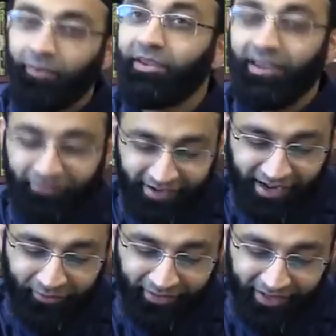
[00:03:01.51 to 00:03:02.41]
are coming every
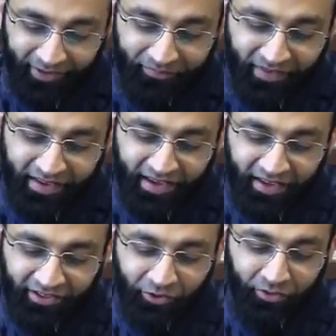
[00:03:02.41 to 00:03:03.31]
now and then.
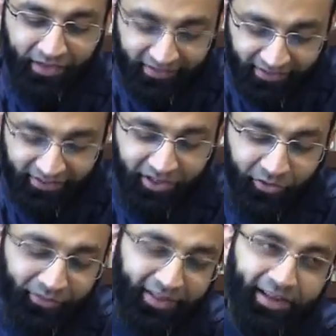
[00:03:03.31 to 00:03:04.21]
So let's
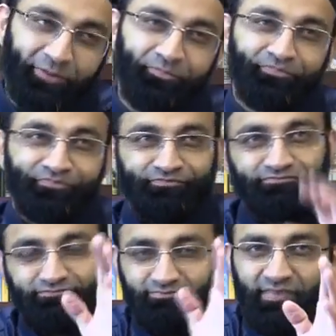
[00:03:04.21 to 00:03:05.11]
start with that.
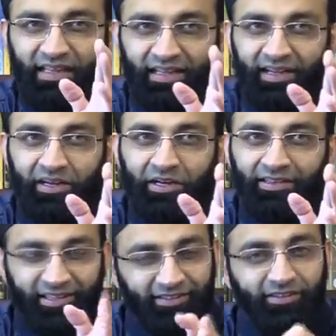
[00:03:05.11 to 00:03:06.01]

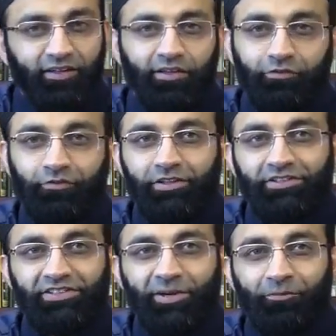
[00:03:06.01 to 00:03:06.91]
This is not the
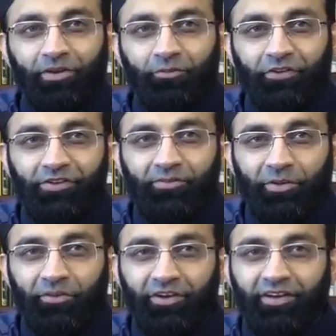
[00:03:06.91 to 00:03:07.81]
first time when Muslim
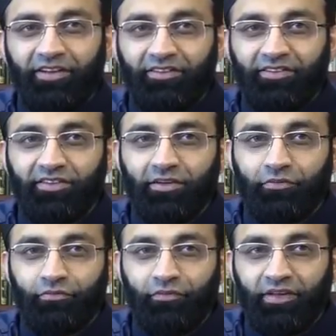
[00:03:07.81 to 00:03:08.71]
community is uh,
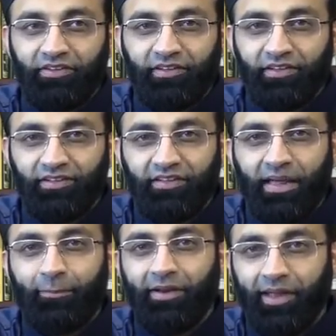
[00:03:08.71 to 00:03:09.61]
facing this
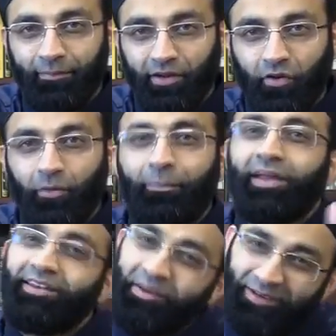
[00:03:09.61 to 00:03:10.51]
epidemic or
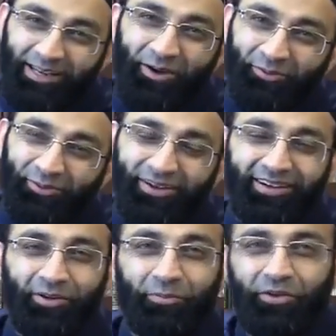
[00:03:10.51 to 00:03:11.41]
pandemic now,
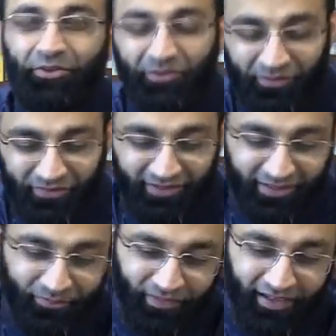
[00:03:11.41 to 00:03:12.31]
uh, because of
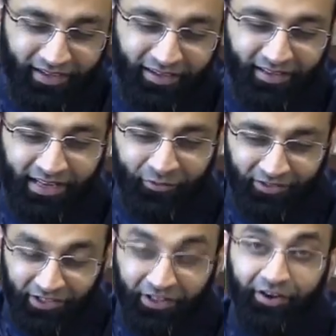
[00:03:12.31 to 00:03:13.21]
um, uh, now
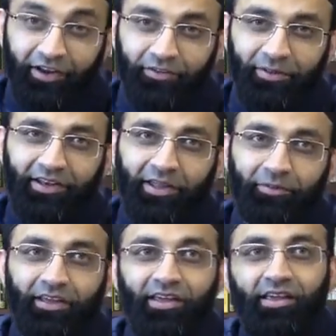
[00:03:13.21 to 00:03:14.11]
it's declared as
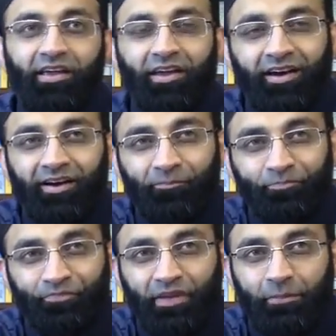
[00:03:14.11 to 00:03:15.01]
pandemic.
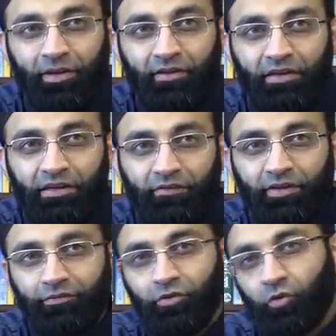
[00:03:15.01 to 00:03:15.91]
Um, but
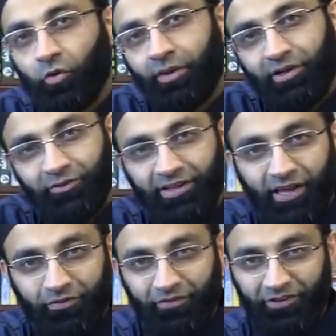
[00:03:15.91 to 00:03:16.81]
even if you go back to the
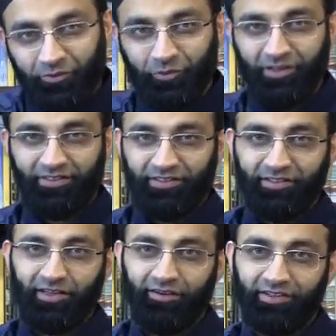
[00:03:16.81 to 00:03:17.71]
life of Rasulullah
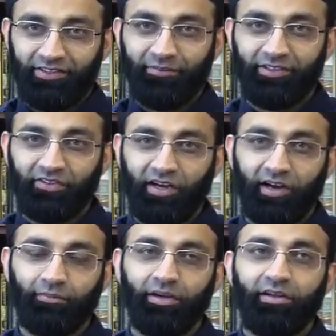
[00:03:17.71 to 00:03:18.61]
sallallahu alaihi wasallam and the
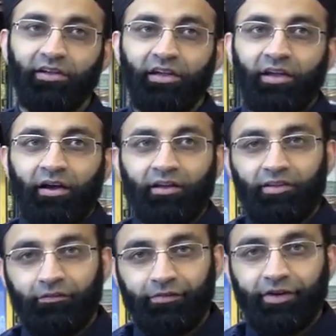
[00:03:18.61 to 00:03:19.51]
Sahaba, uh,
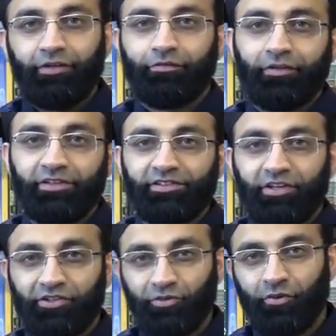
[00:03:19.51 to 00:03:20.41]
the very first
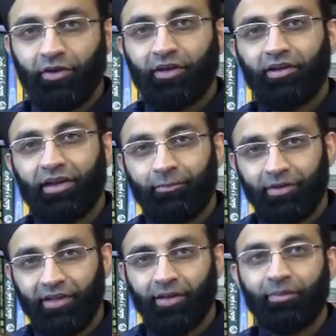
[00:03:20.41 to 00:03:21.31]
historic
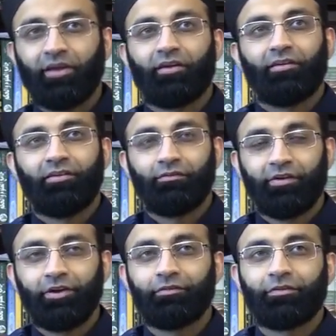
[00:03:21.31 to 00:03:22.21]
epidemic, the
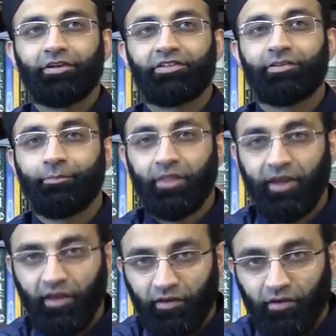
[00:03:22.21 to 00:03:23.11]
very first
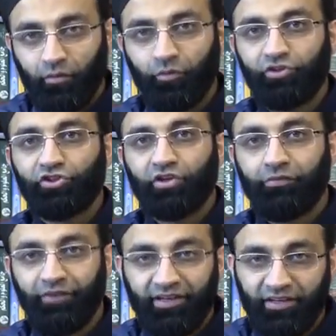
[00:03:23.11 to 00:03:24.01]
plague which
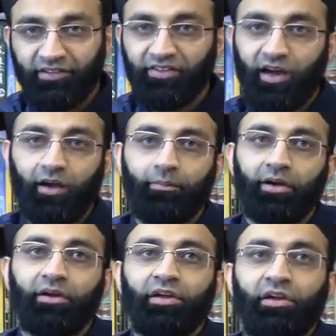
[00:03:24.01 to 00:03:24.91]
affected
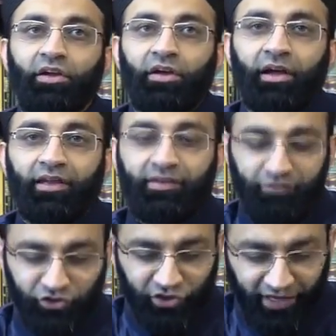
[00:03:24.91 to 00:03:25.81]
Sahaba and
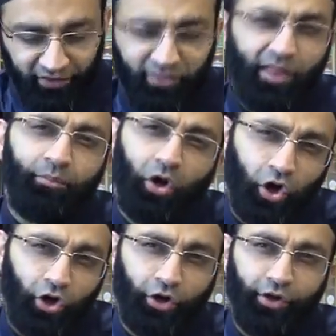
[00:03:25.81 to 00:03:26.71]
which hit them
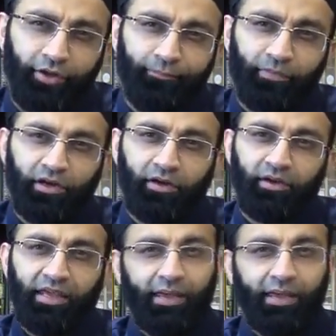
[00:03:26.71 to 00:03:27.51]
hard, uh,